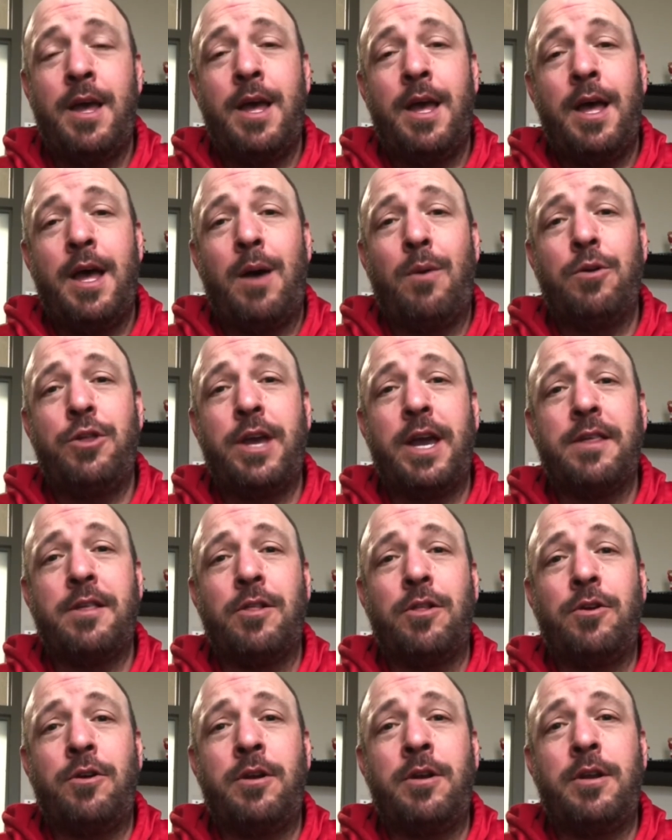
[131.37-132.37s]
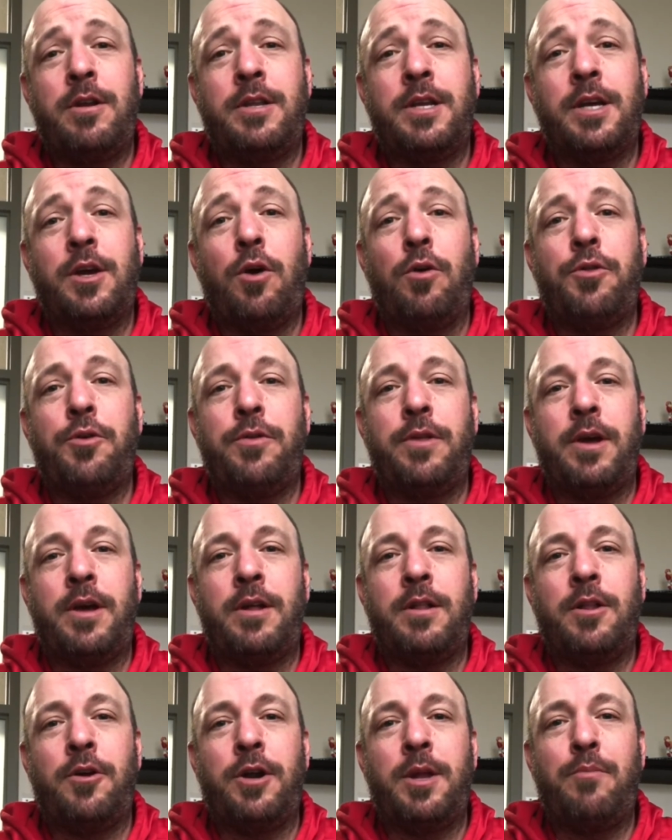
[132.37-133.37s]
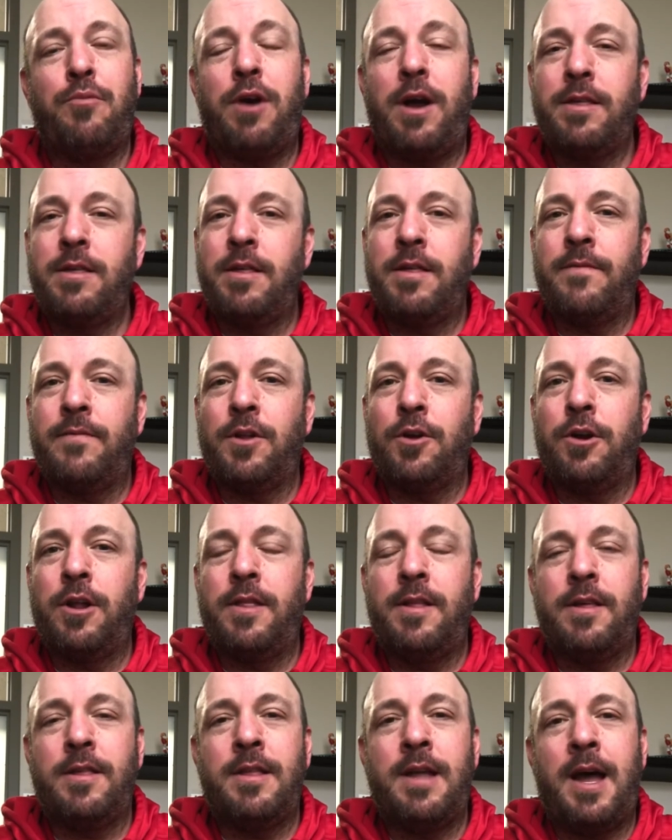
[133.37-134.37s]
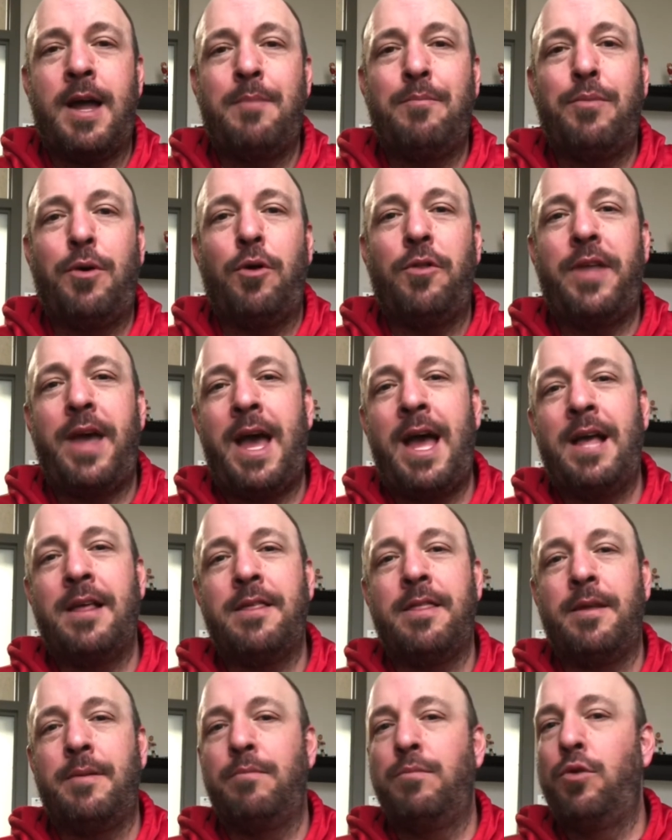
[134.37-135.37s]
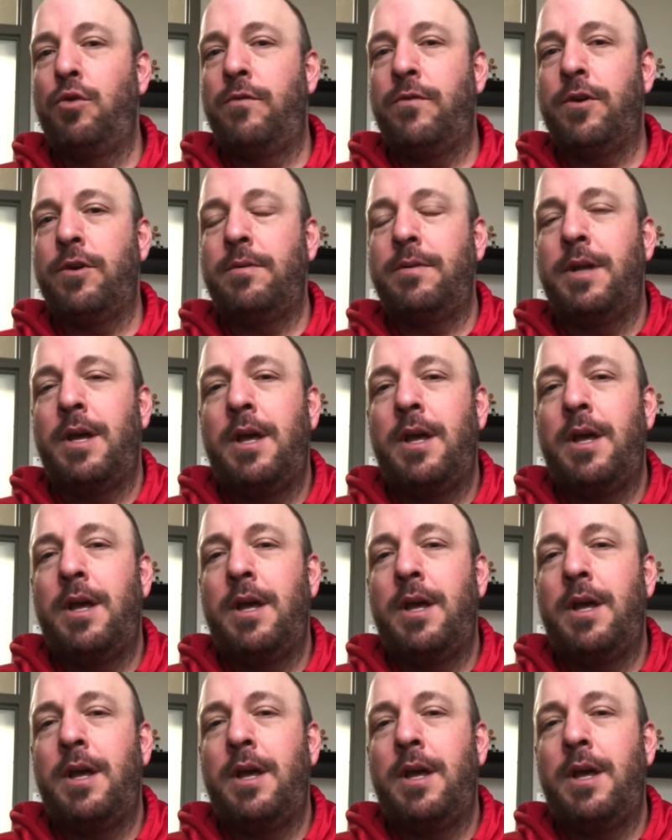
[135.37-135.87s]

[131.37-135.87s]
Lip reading: I want you guys to go through the learning process of learning this knot both as the mover.